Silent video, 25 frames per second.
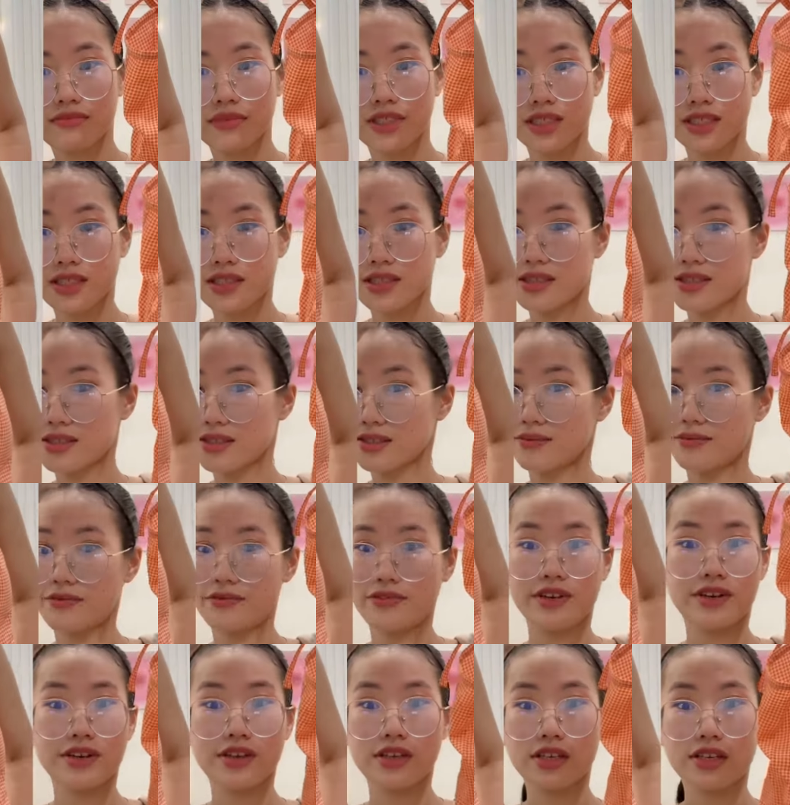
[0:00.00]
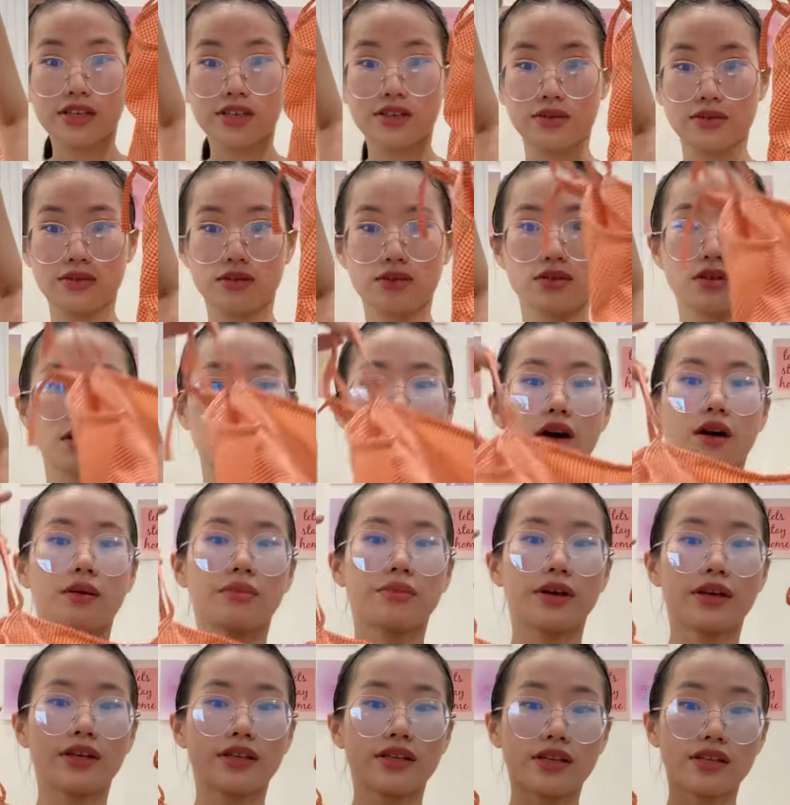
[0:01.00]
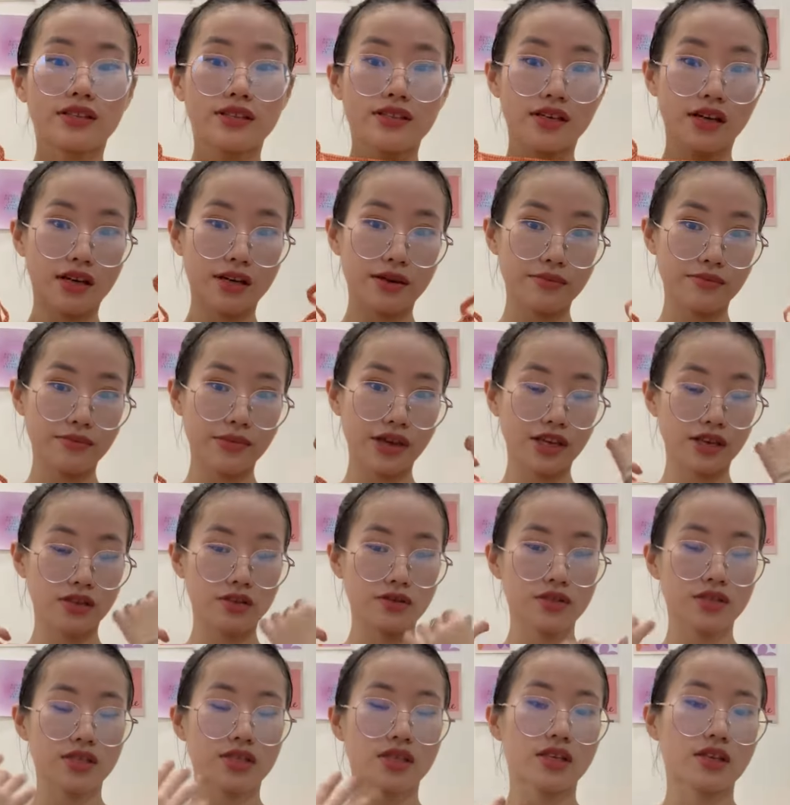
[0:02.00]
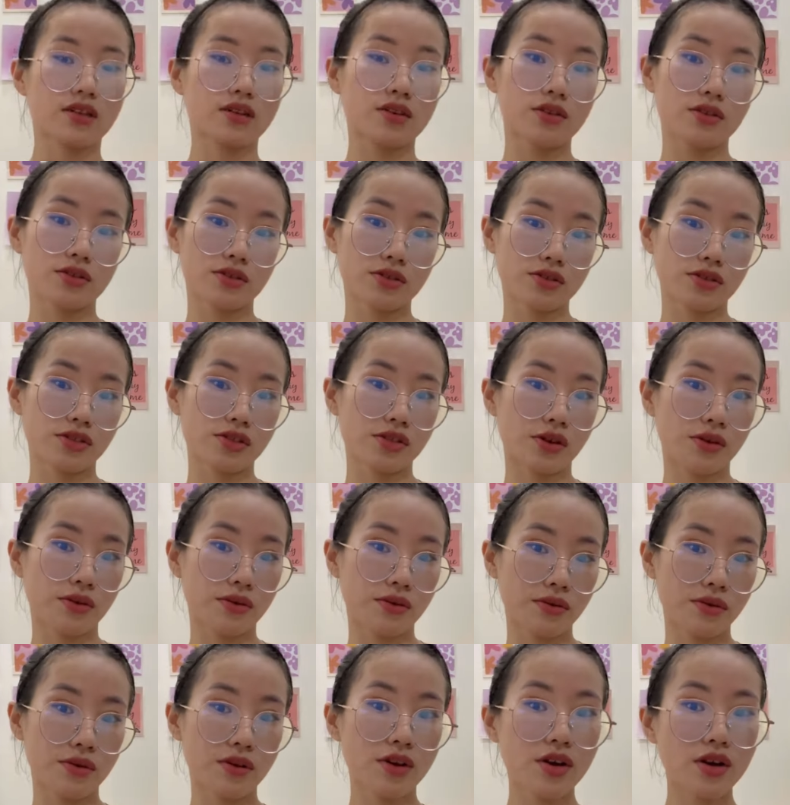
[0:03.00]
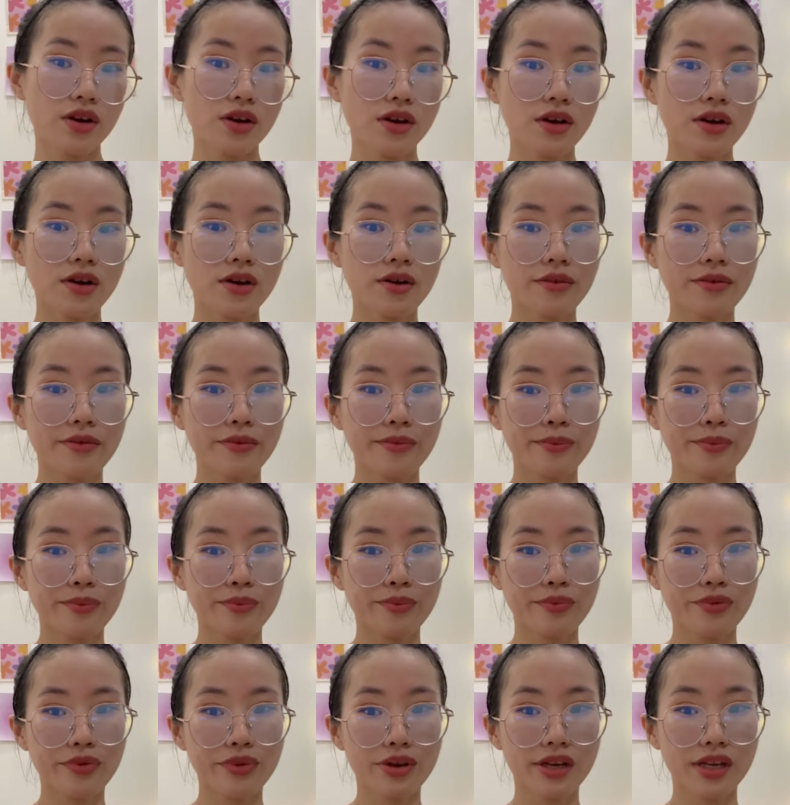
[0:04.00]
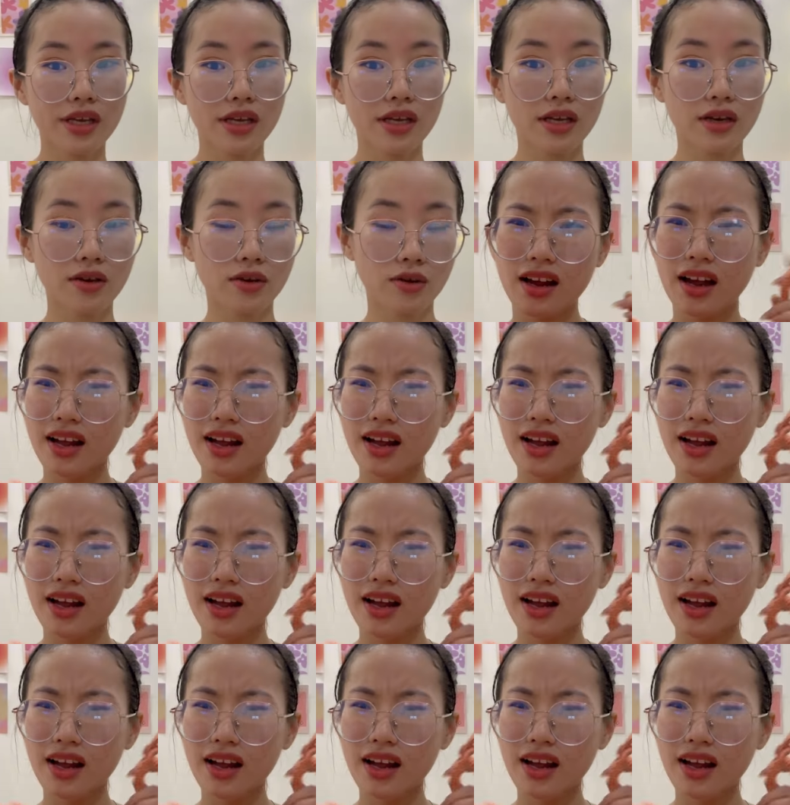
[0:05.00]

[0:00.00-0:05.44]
This is a very cute top and it's gonna make your skin look so pretty.